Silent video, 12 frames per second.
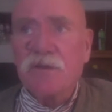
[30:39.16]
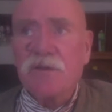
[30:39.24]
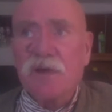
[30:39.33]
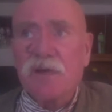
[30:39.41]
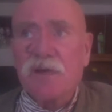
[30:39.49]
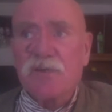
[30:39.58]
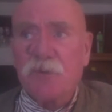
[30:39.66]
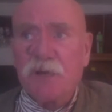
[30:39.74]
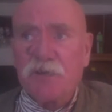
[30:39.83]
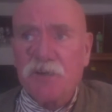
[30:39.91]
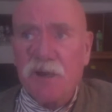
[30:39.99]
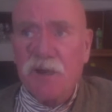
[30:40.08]

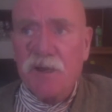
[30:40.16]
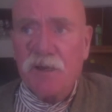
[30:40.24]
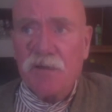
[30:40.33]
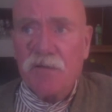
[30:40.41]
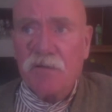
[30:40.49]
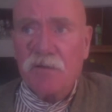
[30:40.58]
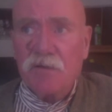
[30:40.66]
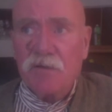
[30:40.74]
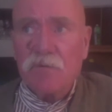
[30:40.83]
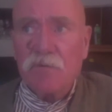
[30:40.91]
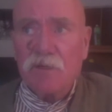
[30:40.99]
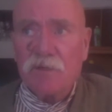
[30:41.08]
Azerbaijani
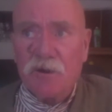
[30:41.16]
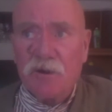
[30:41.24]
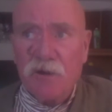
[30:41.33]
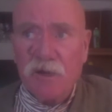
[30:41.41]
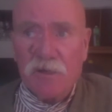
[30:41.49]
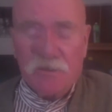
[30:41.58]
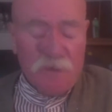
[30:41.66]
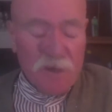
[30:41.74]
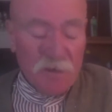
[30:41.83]
military has made